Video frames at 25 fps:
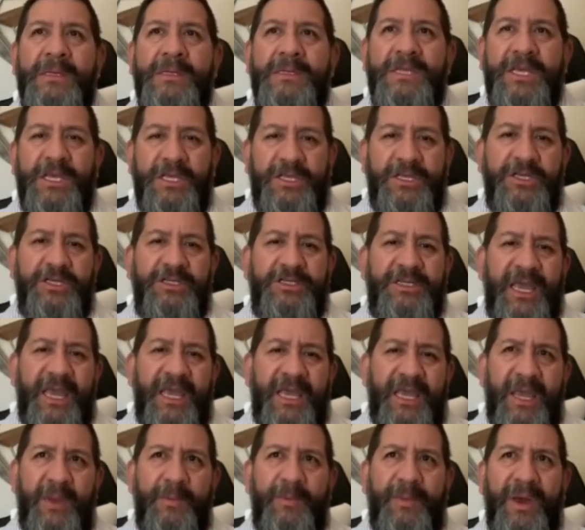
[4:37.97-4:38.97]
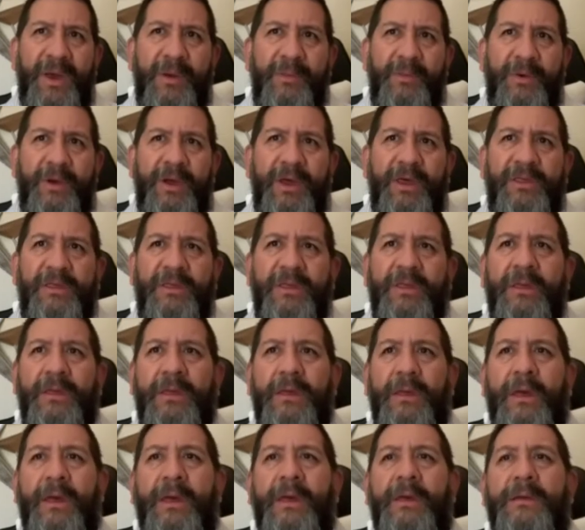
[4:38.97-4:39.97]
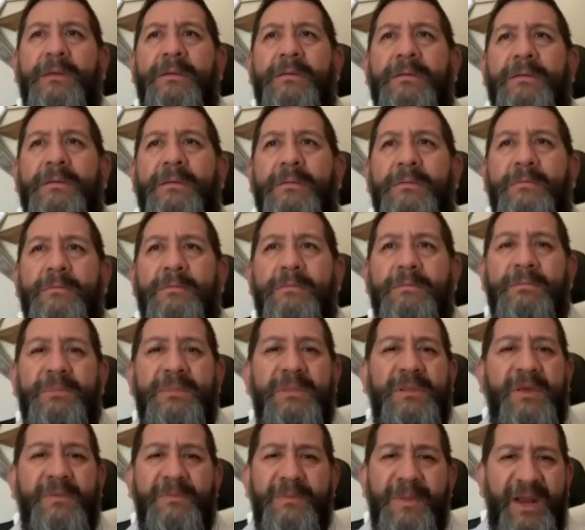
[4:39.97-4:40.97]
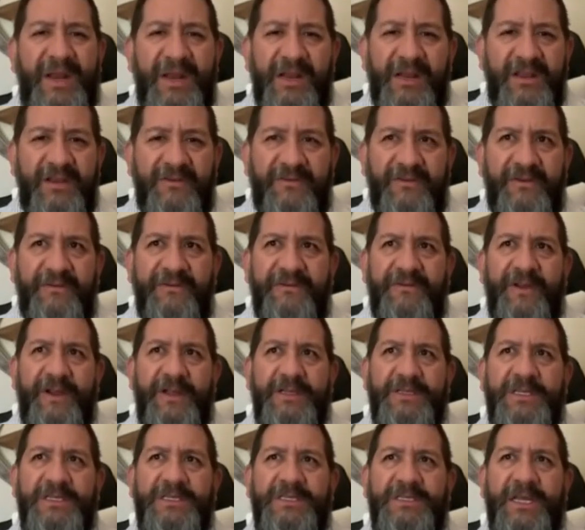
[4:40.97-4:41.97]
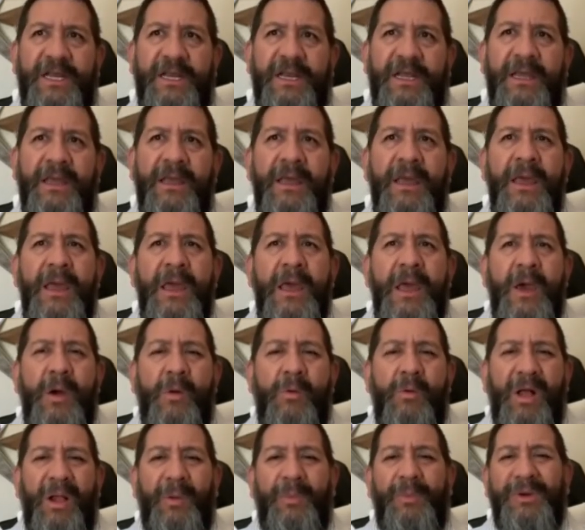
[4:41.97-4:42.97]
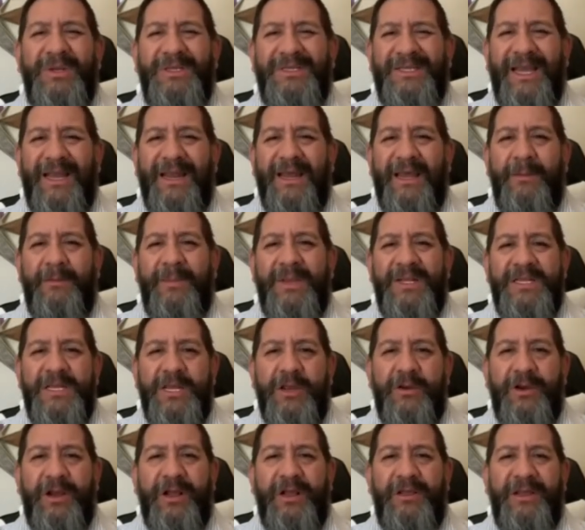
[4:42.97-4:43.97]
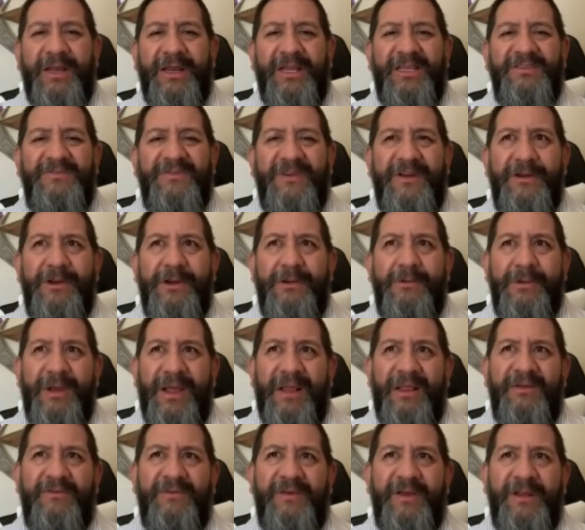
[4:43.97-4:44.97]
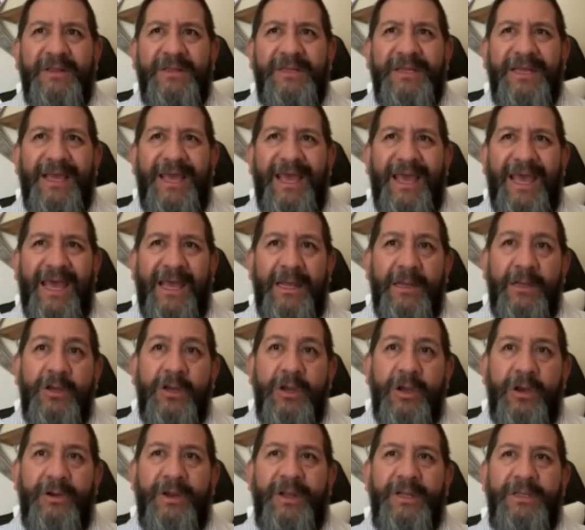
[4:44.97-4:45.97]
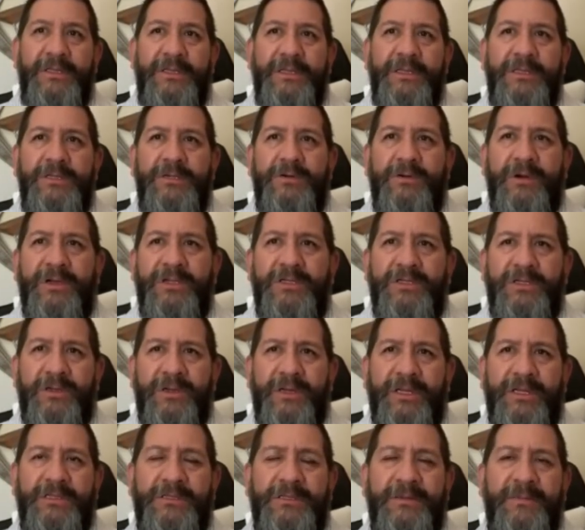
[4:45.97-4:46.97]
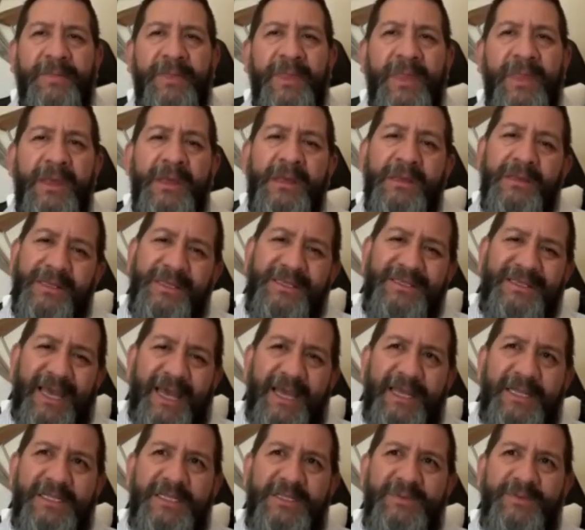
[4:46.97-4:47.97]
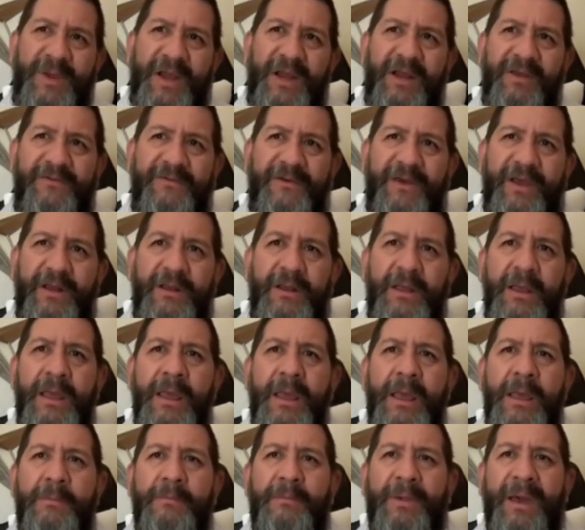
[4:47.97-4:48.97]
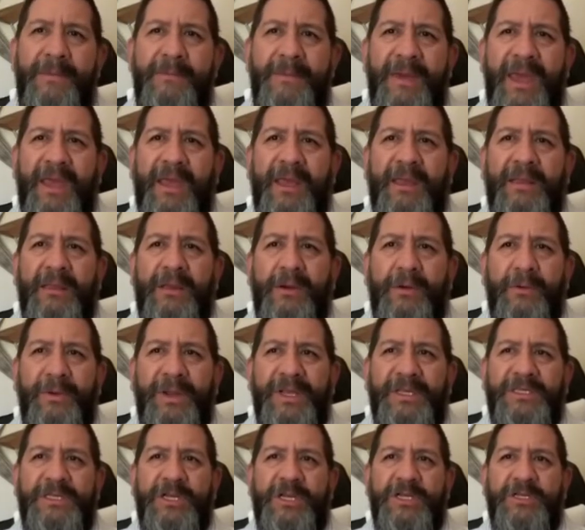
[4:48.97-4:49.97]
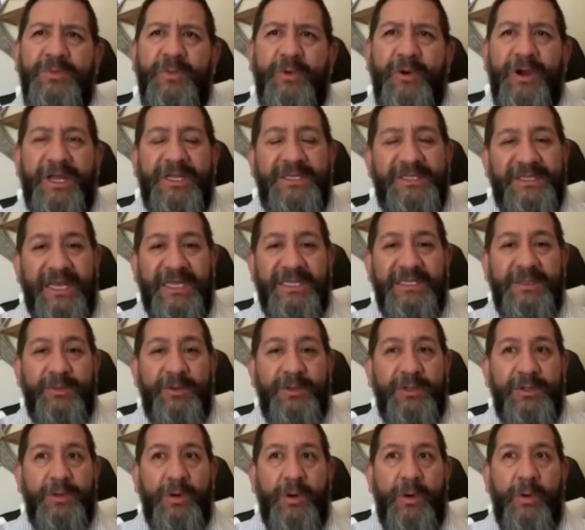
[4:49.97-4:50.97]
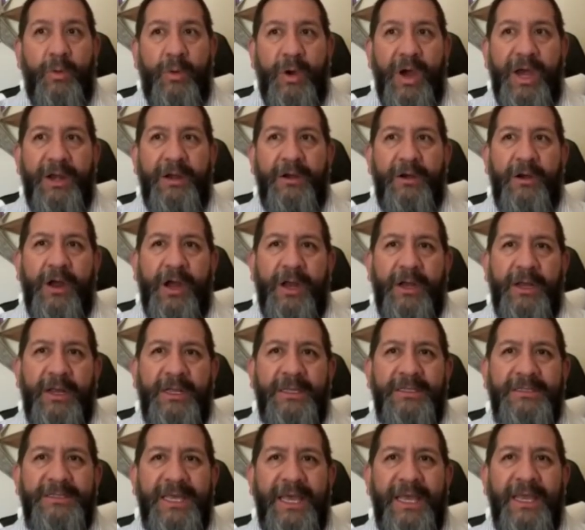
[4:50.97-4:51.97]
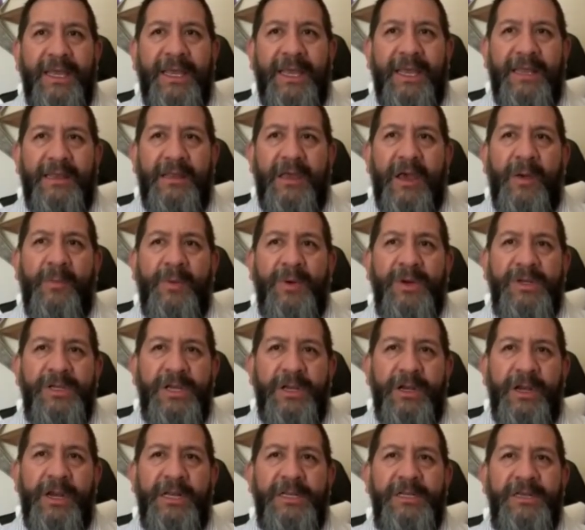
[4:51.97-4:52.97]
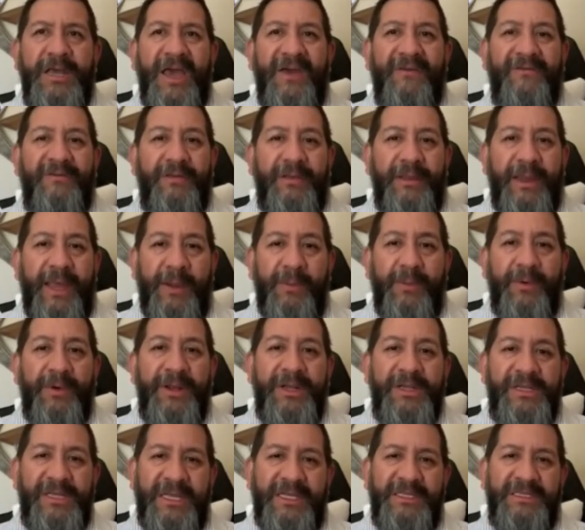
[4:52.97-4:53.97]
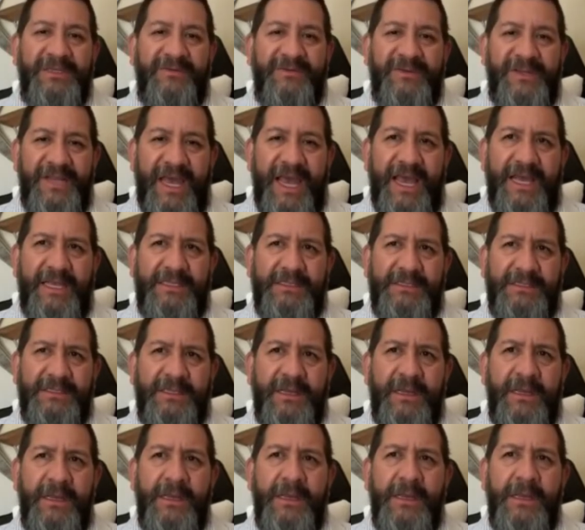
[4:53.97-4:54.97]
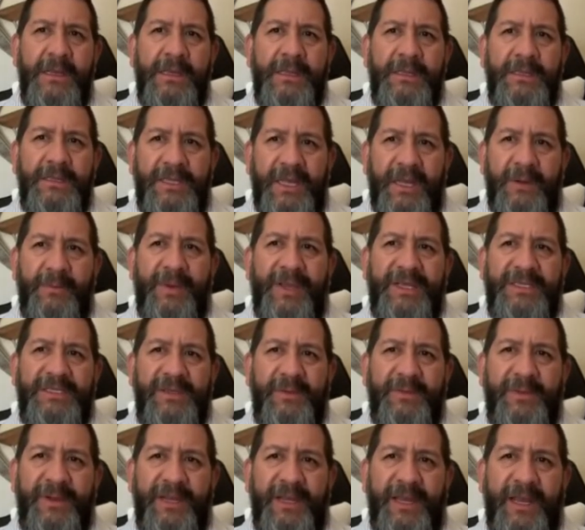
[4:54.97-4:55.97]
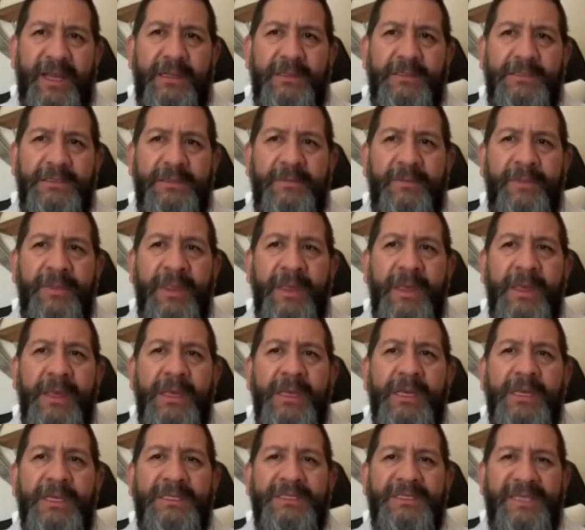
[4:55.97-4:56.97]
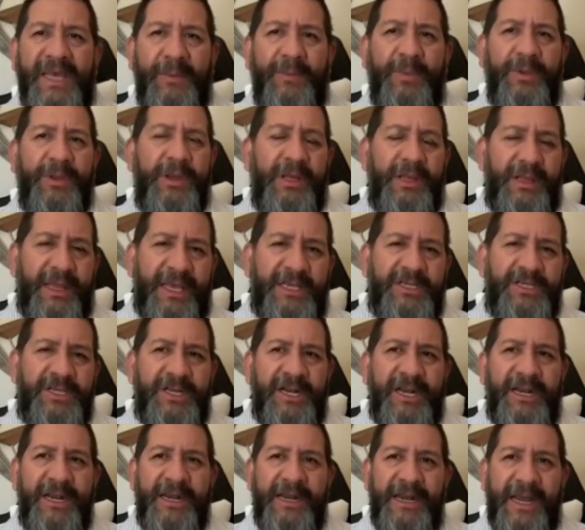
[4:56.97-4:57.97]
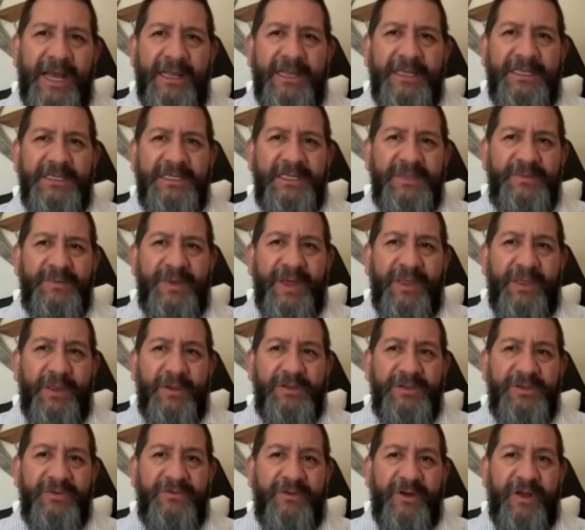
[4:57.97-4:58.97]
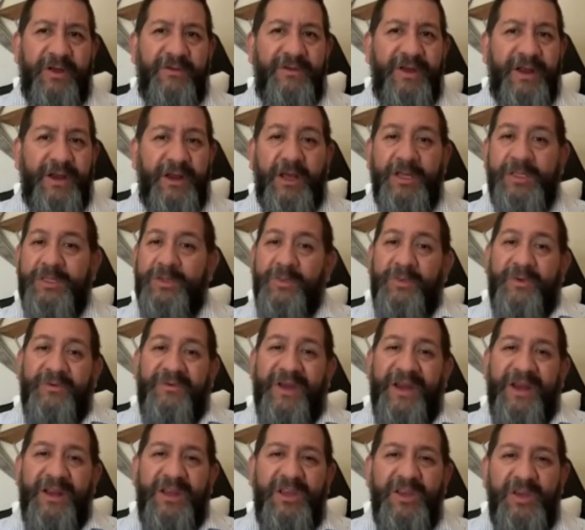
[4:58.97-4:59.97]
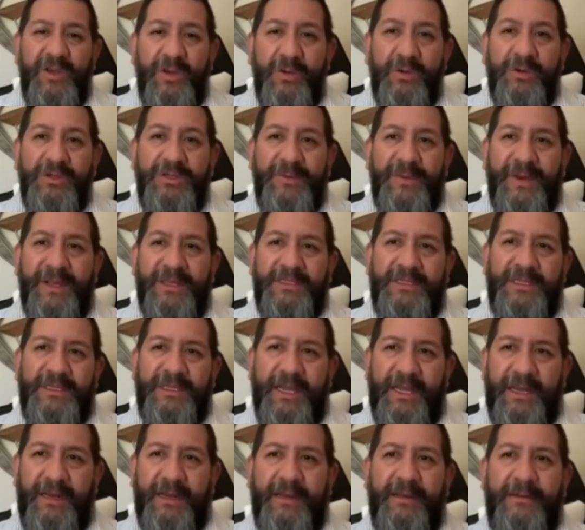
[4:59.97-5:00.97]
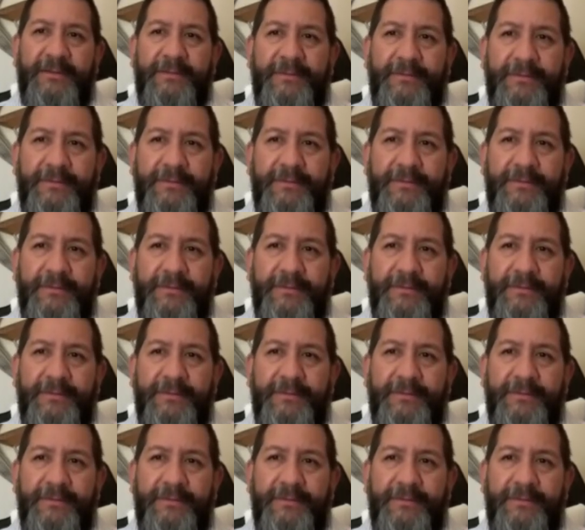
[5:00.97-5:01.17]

Teachers can keep up with the many different fields of study while presenting material that is very relevant and current to our students. The scientists benefit by making their research more accessible to a wider audience and get the opportunity to have labor-intensive tasks done by somebody else. Sample collection and analysis by those involved can also provide huge amounts of data.